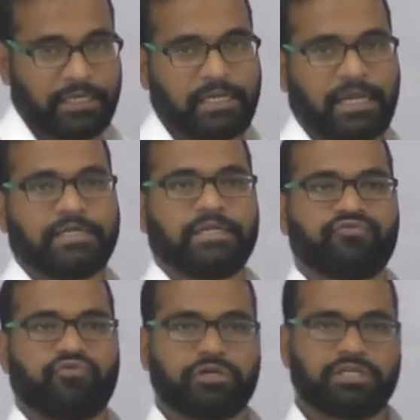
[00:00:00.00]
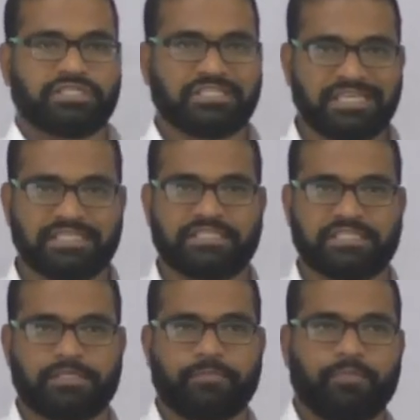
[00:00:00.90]
in
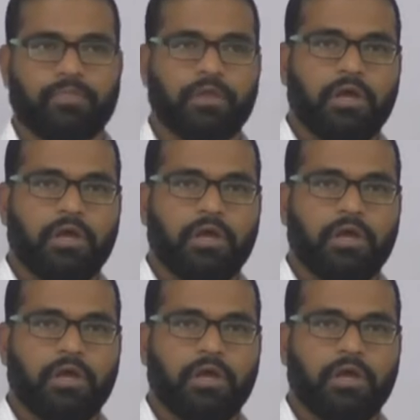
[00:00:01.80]
1946